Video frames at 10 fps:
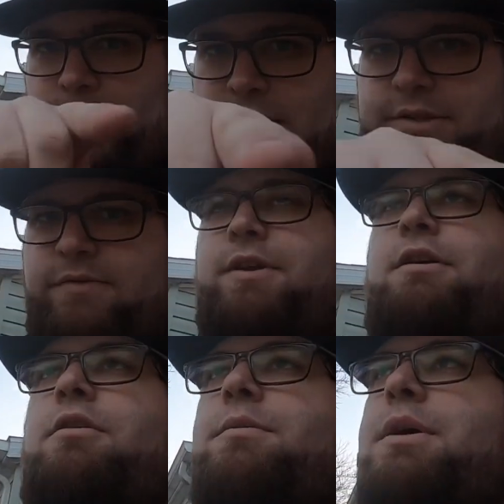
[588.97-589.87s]
this
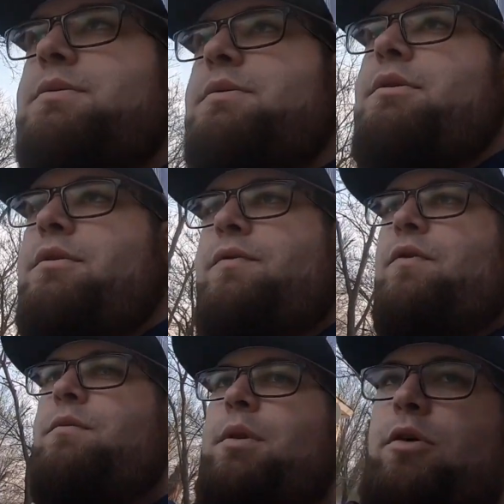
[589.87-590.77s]
video. I might as well do a
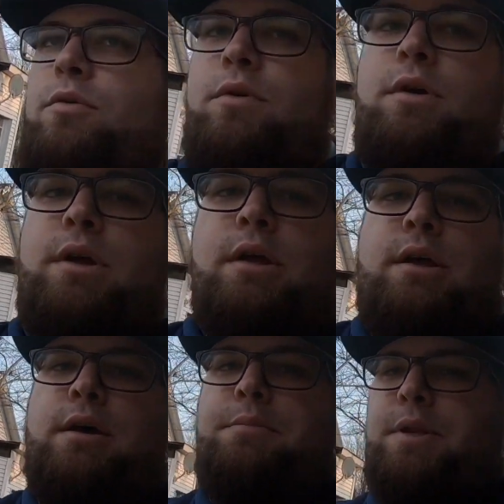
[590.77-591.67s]
full-blown
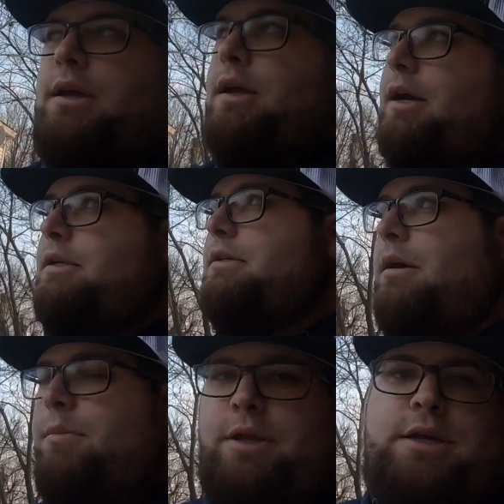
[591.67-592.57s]
update. Yeah, it's
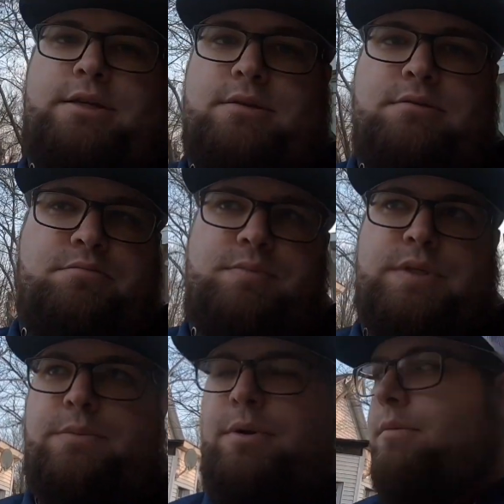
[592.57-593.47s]
a couple days
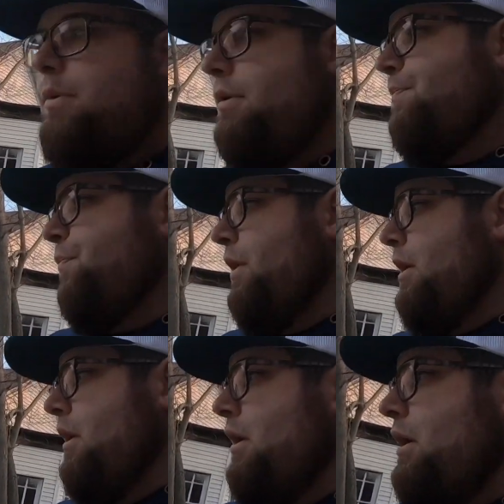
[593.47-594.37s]
separated, but
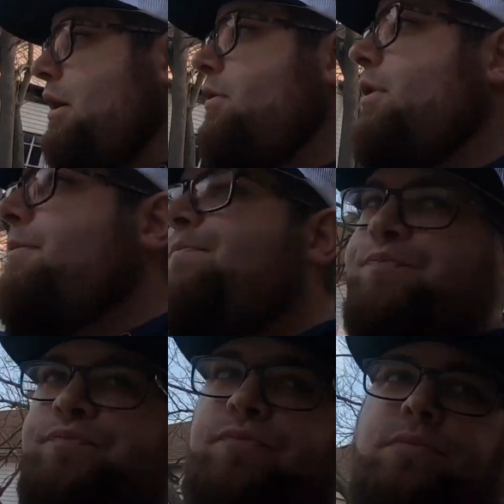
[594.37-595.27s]
anyway,
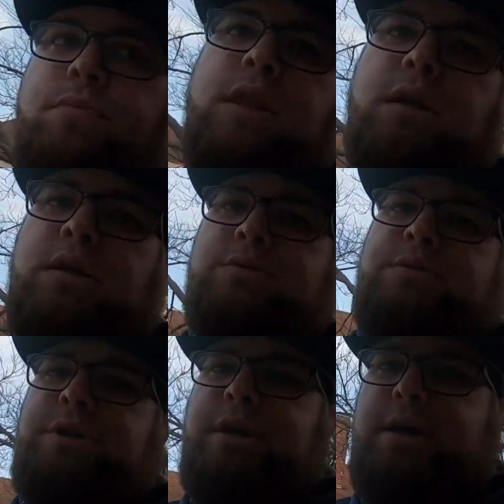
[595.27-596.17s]
that's
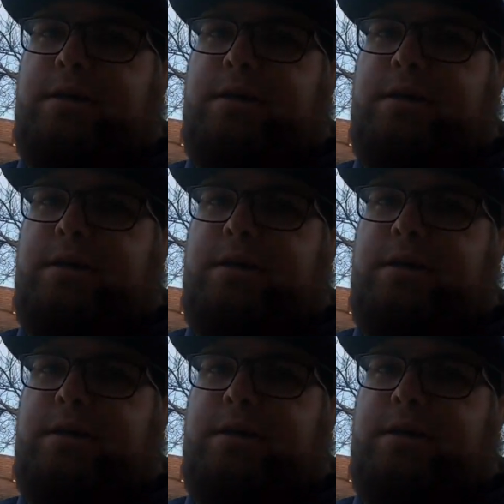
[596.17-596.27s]
what you